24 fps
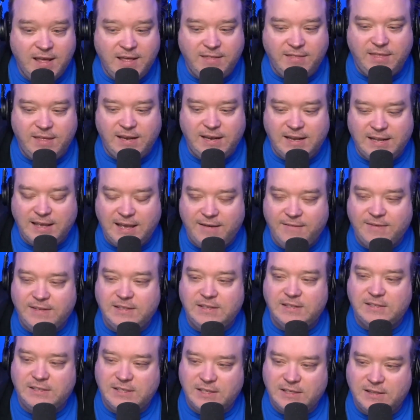than having to
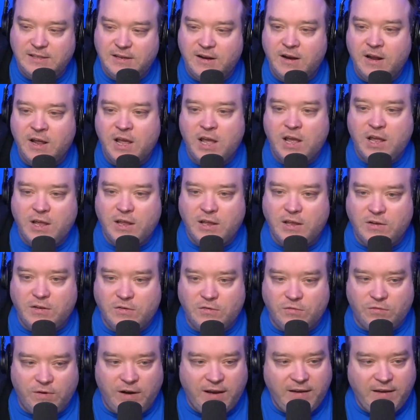sit there
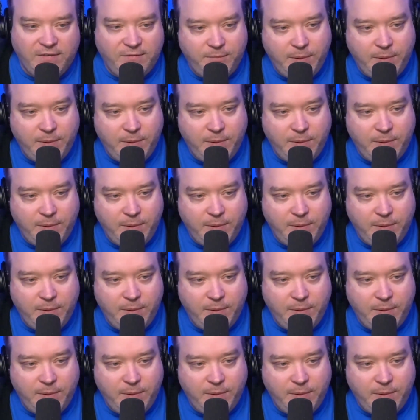drive